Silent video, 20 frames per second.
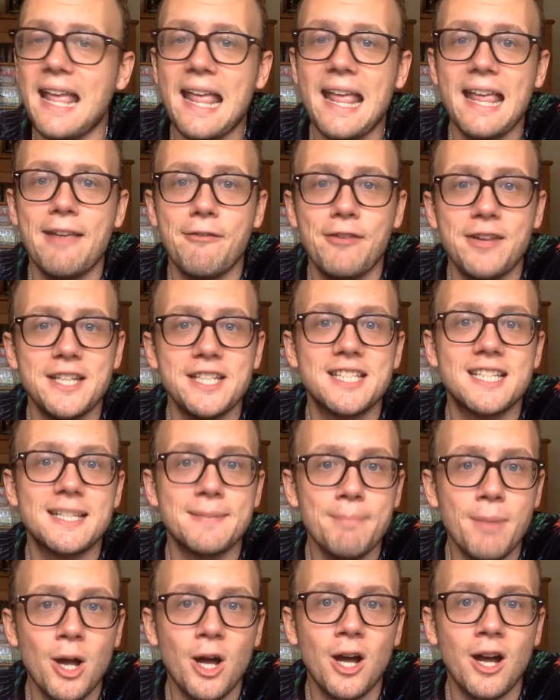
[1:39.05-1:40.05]
If he's
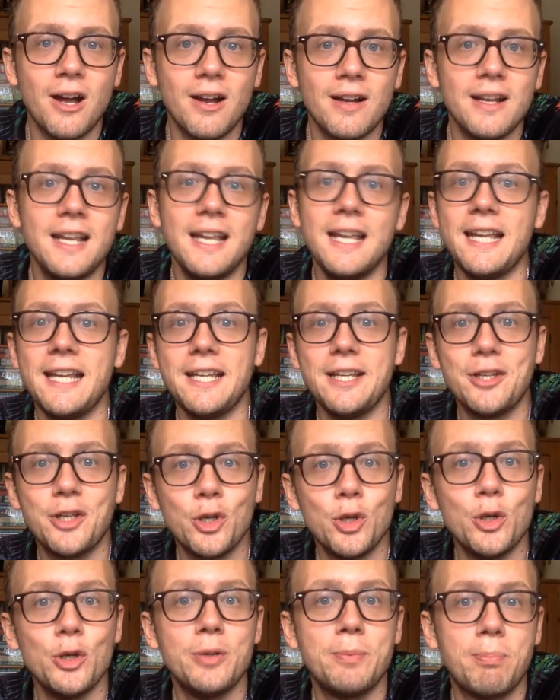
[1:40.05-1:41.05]
smart, he
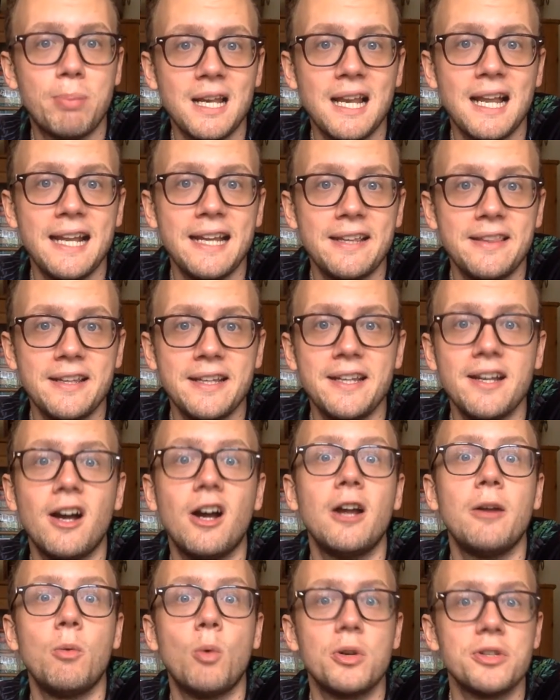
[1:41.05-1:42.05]
could play the
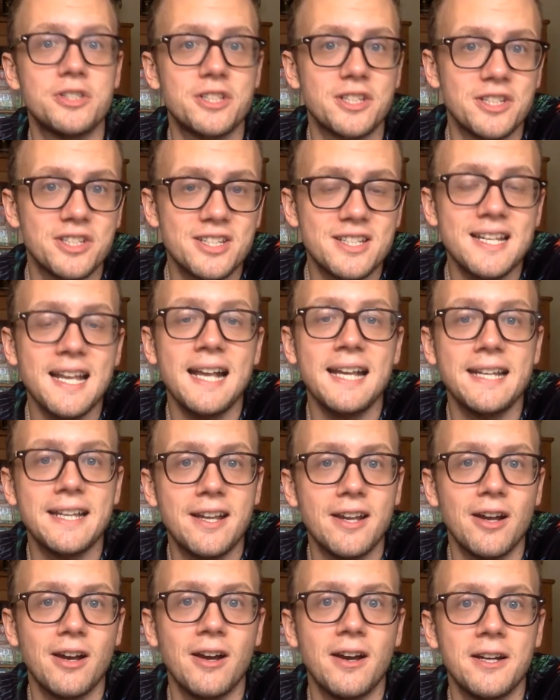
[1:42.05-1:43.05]
I want to stay
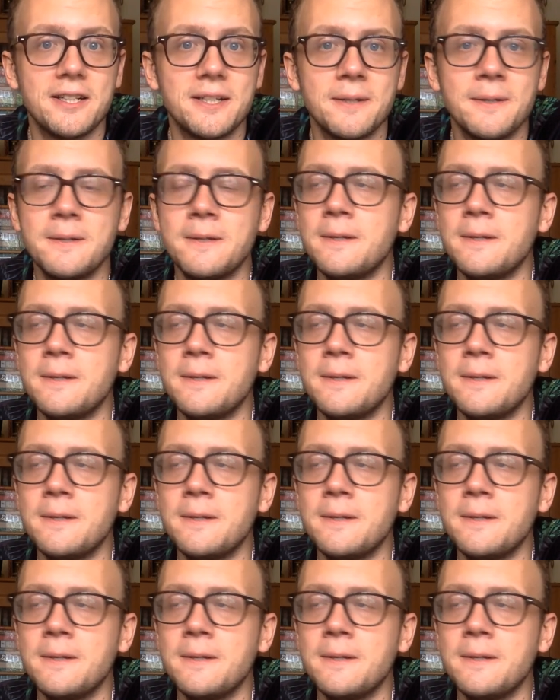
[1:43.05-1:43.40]
card